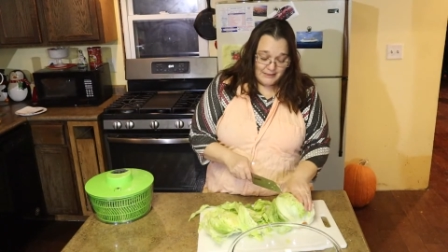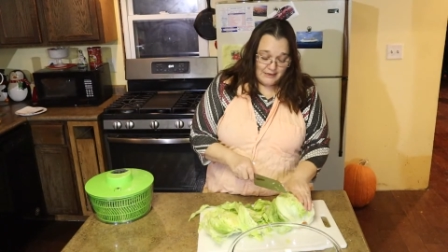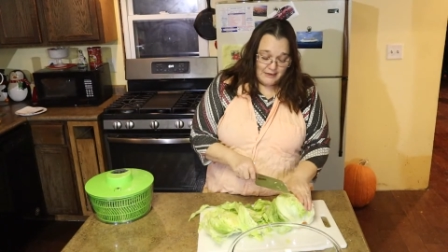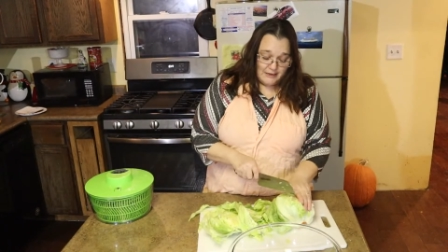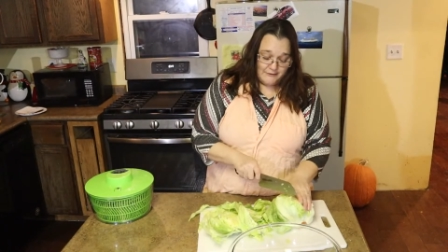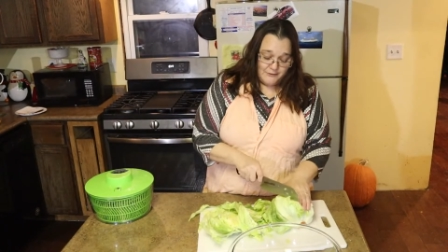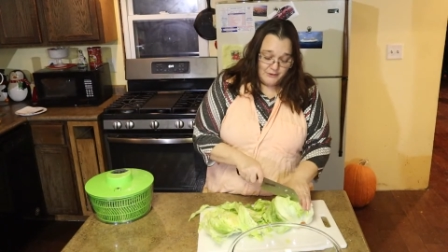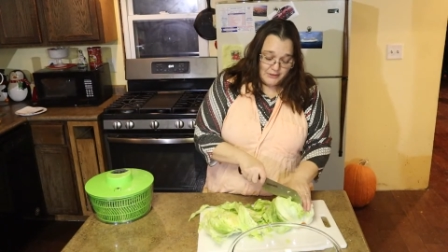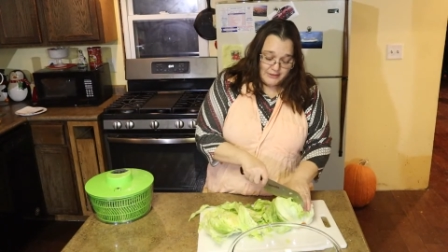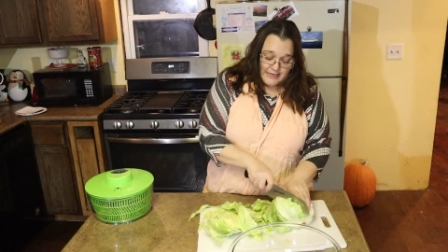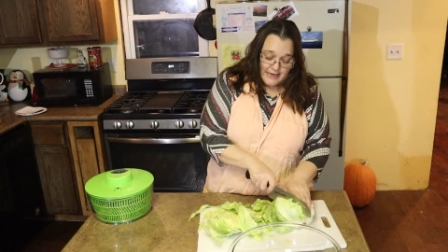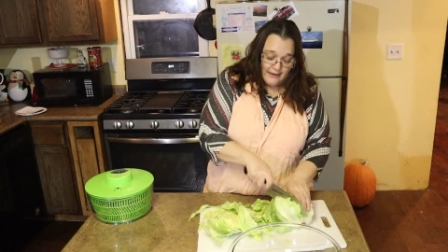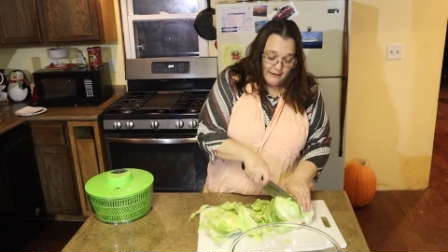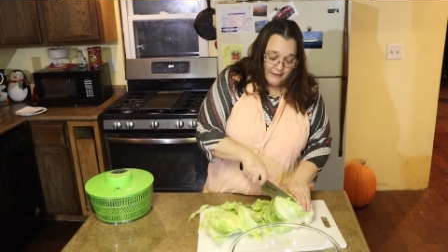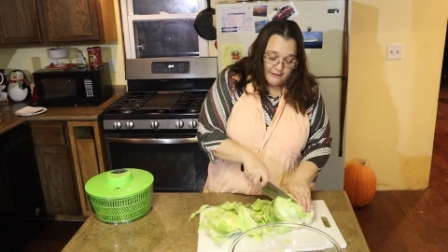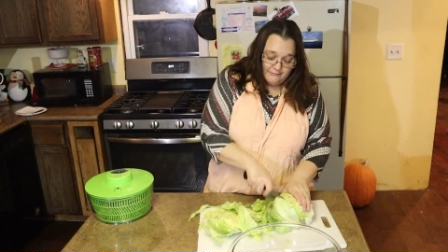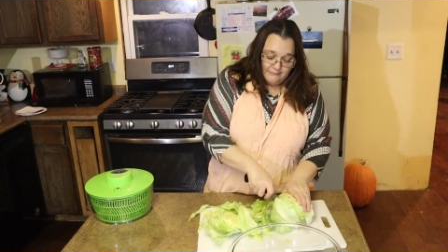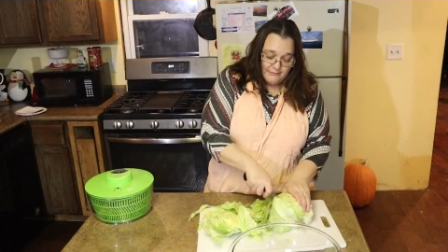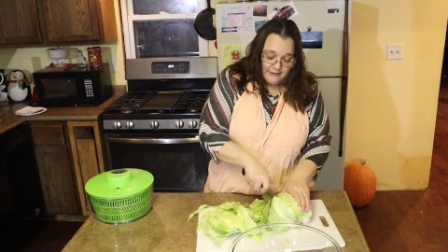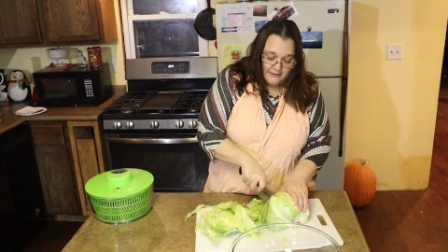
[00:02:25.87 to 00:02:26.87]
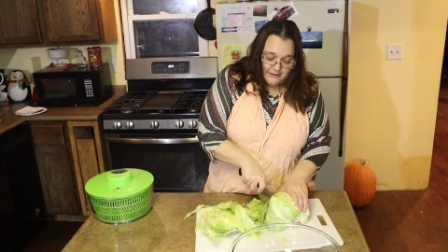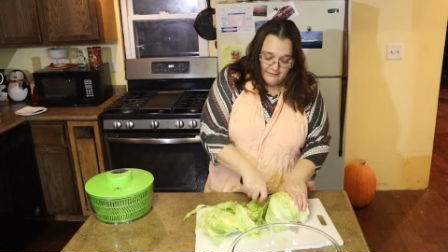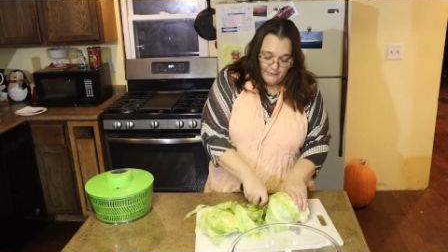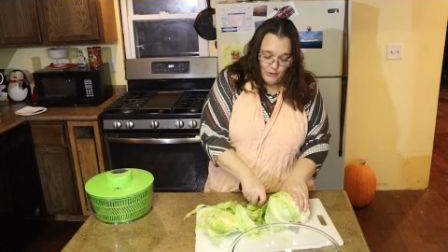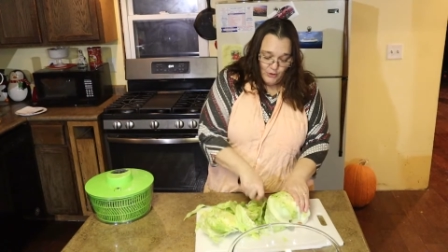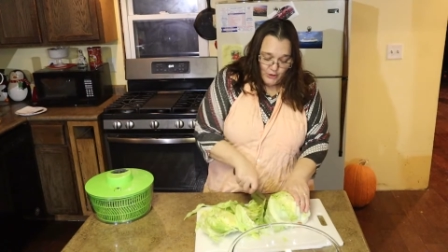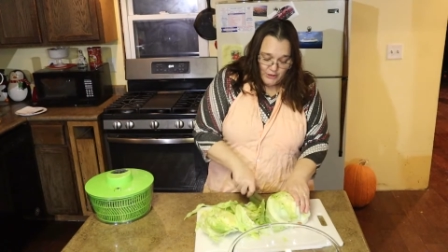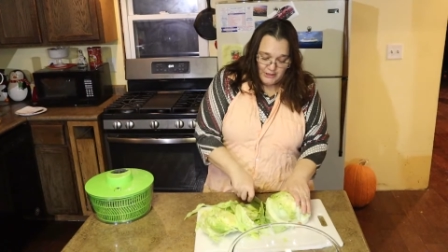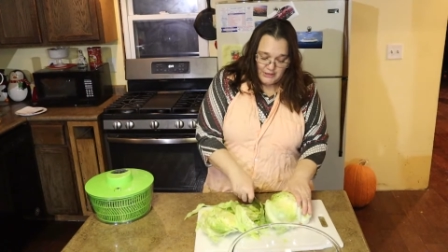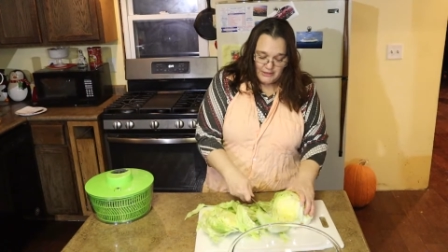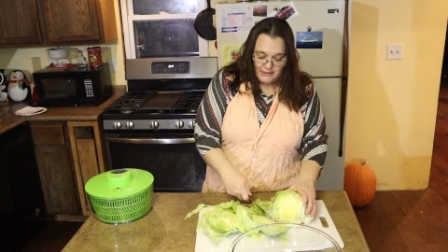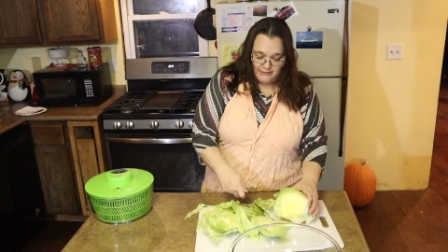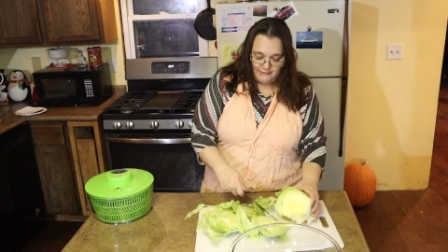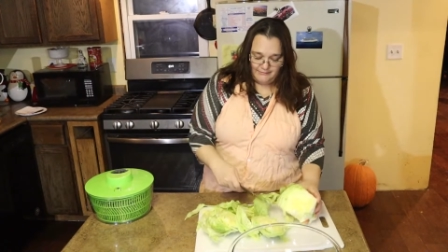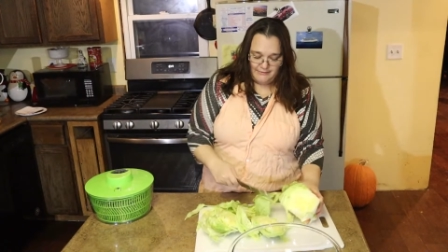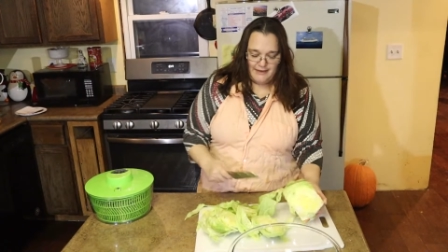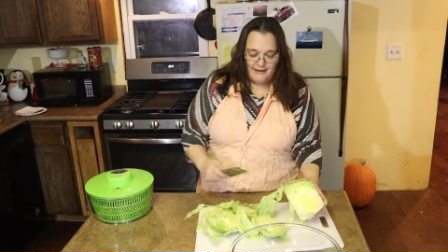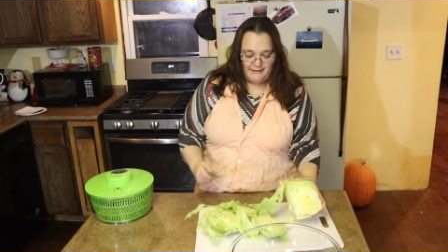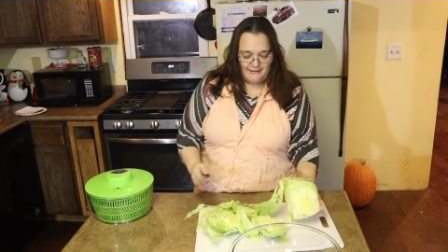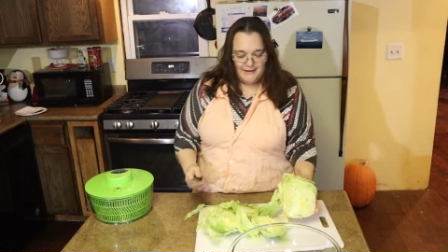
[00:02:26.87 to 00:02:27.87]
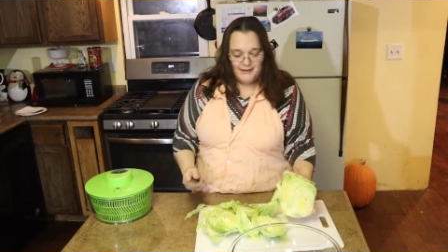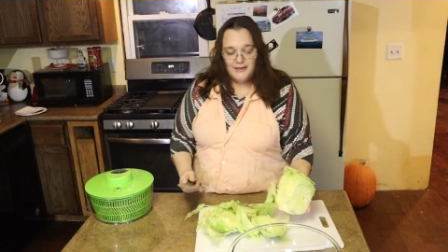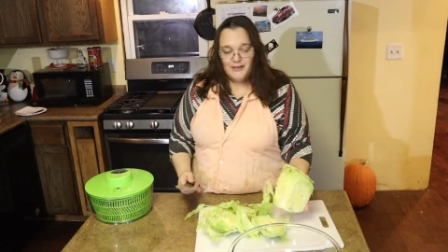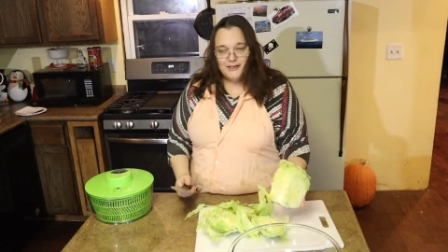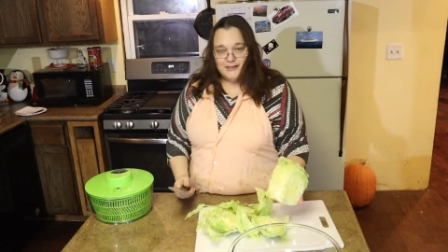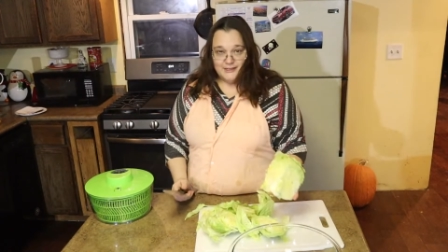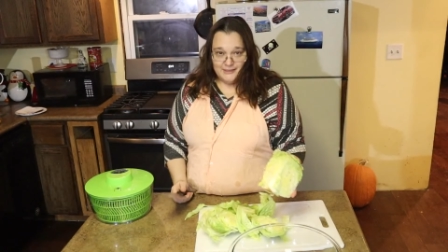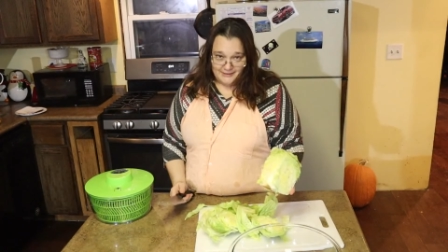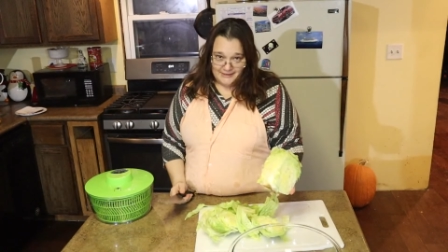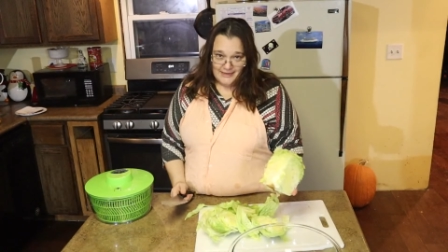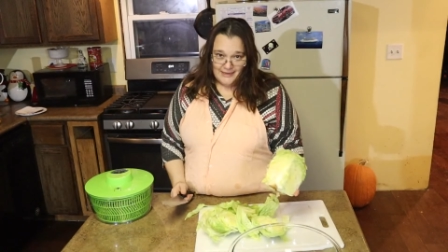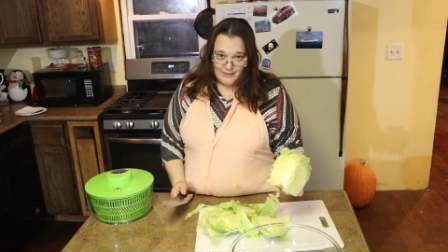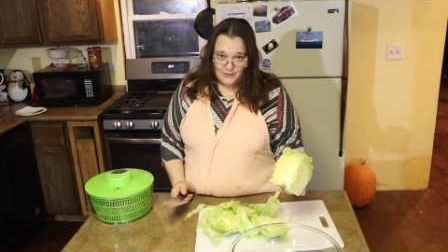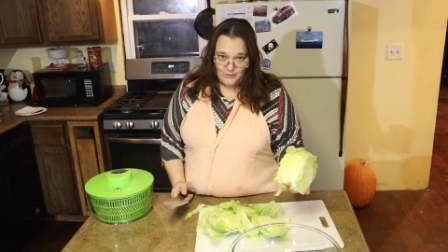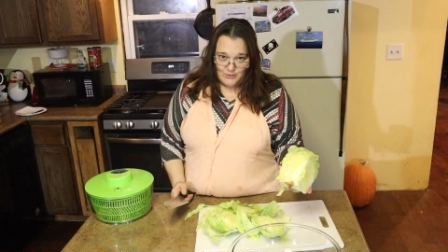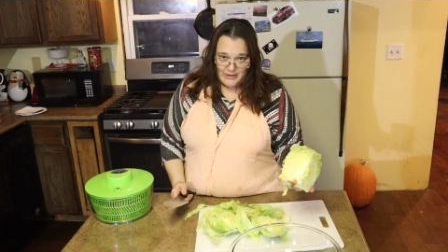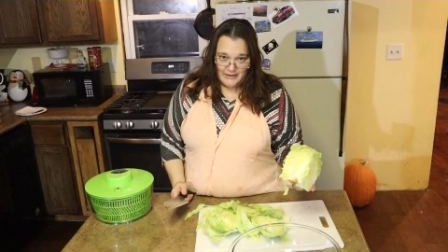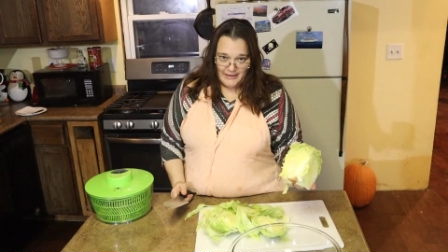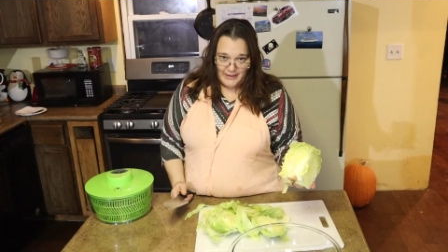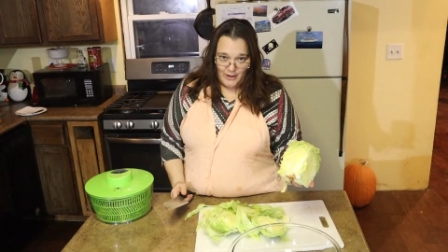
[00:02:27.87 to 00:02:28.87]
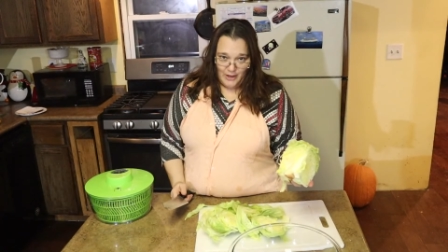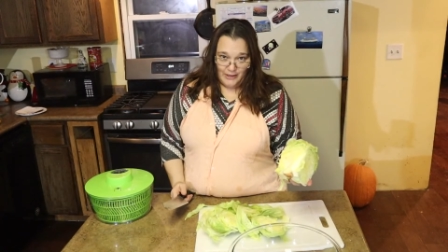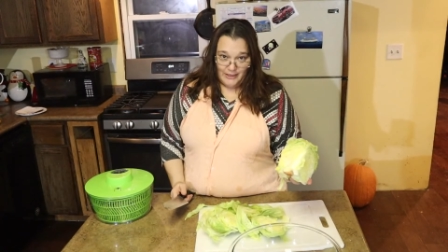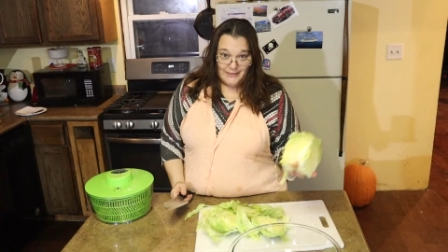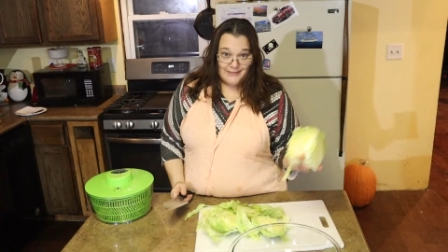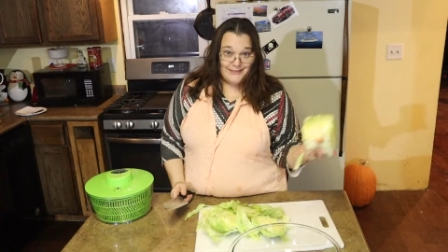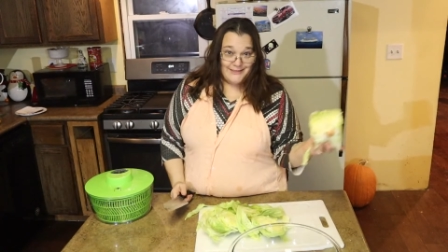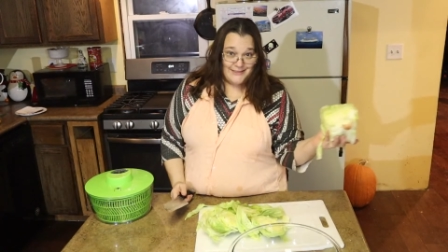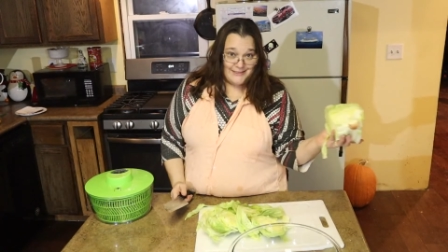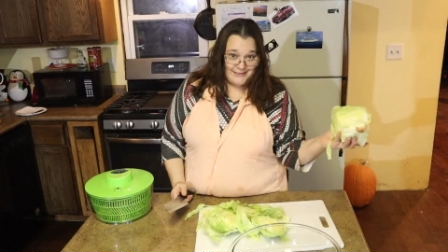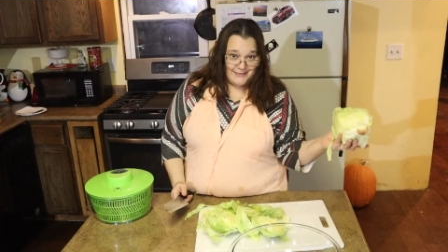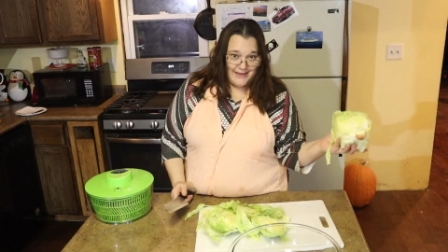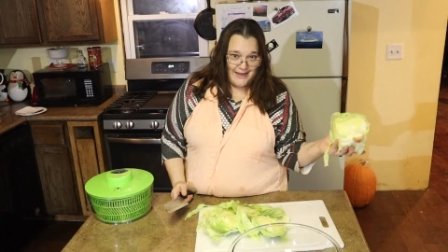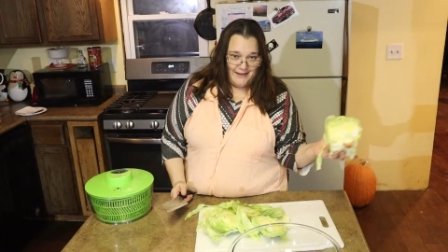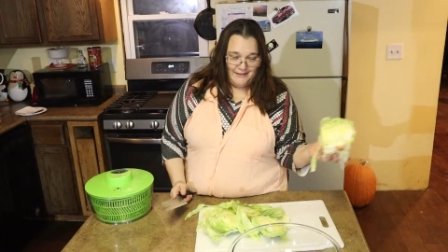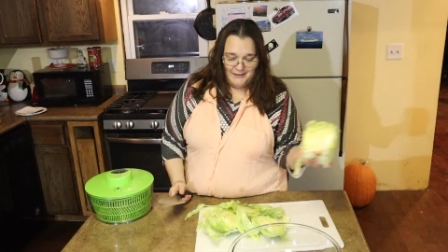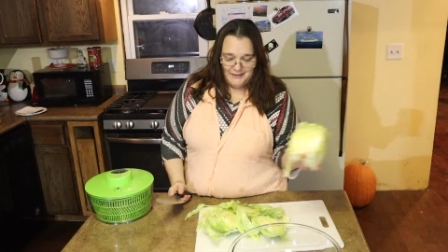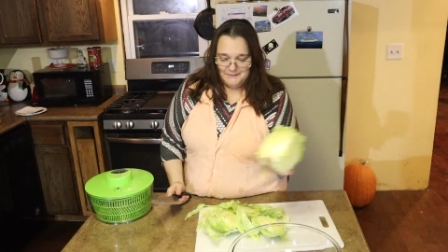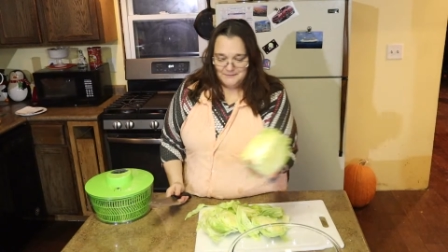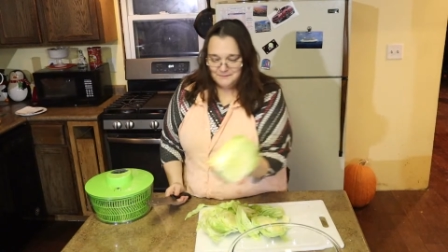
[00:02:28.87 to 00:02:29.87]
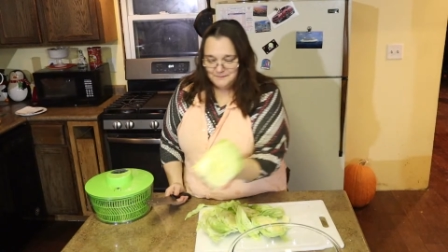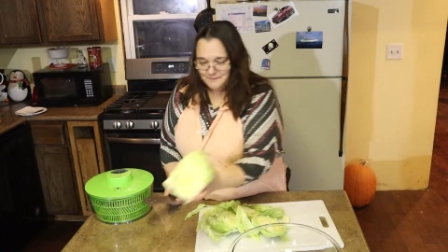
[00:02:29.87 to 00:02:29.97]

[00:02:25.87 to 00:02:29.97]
Of your salad, of course. That's why they call it salad.